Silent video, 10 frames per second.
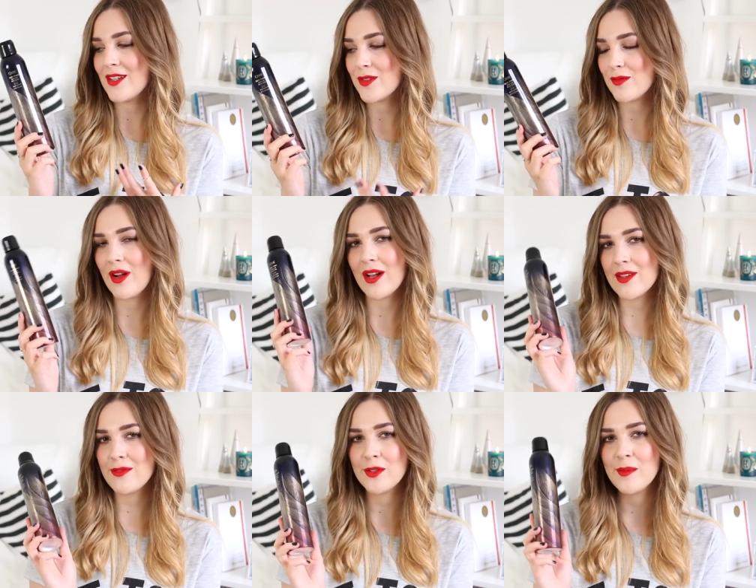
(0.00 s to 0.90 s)
a
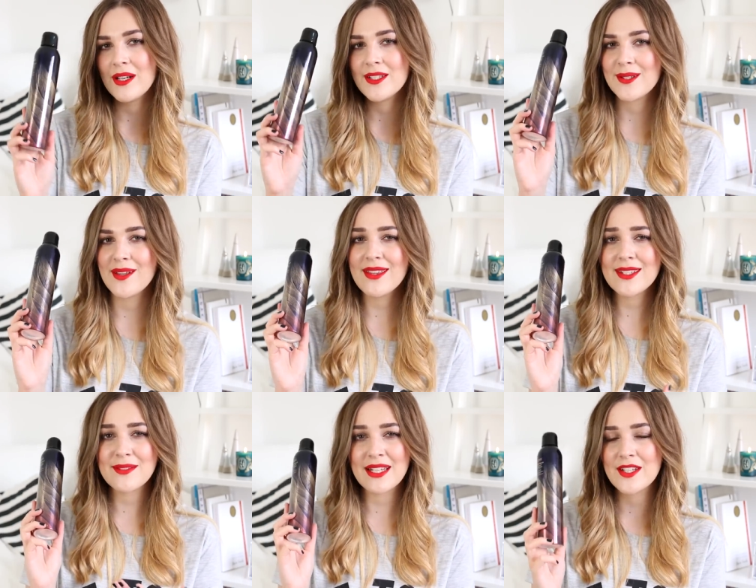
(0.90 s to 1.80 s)
dry formula, so I think
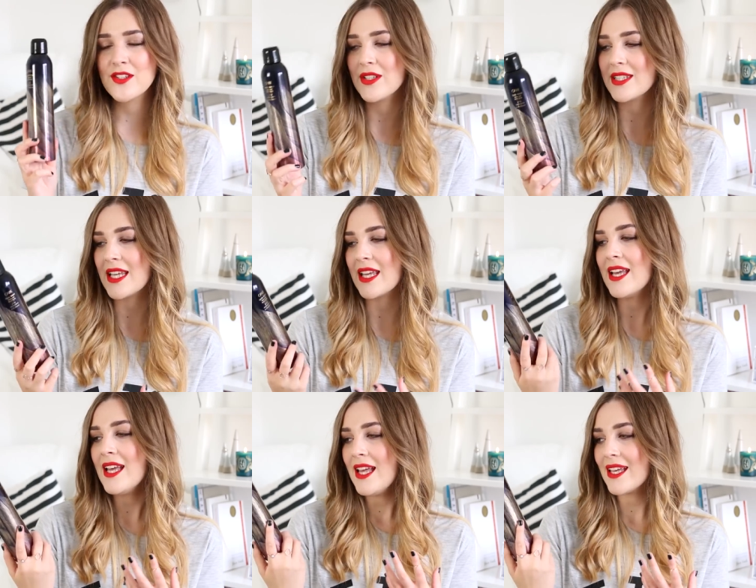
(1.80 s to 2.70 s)
that's really interesting.